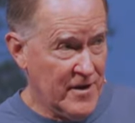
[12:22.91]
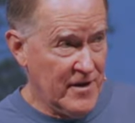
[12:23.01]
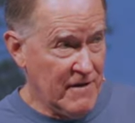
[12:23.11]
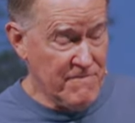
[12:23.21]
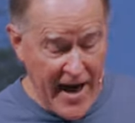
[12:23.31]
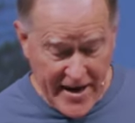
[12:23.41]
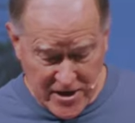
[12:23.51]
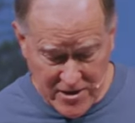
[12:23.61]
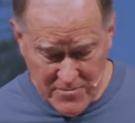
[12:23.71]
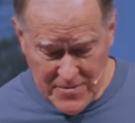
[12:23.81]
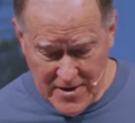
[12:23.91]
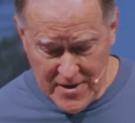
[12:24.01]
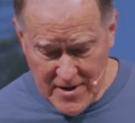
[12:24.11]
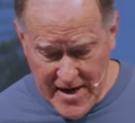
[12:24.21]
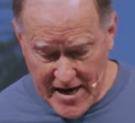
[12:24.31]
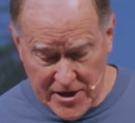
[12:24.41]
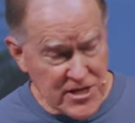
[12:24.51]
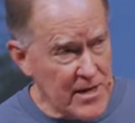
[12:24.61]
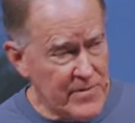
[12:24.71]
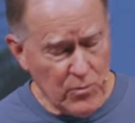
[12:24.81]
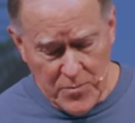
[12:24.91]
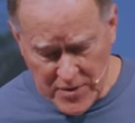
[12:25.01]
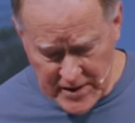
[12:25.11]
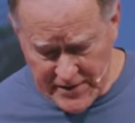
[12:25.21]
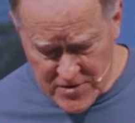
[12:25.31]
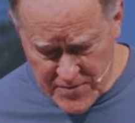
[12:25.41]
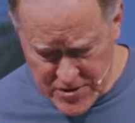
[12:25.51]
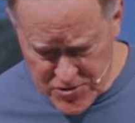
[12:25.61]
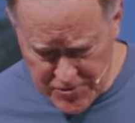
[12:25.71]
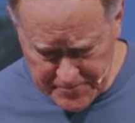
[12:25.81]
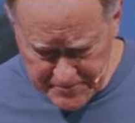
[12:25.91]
a vacuum, out of something we believed to be true.